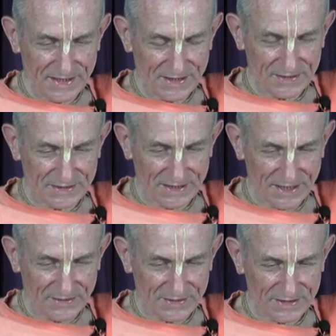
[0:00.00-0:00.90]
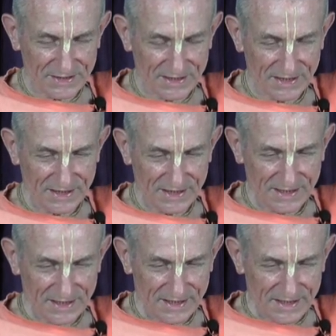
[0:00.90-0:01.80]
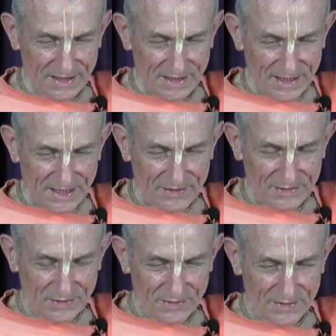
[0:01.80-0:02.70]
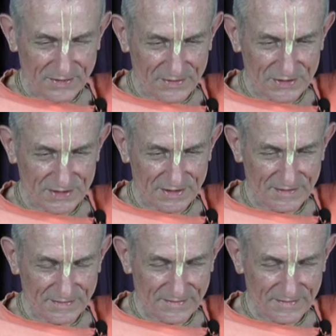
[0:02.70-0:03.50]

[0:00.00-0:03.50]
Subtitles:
could see Krishna. He could talk with Krishna.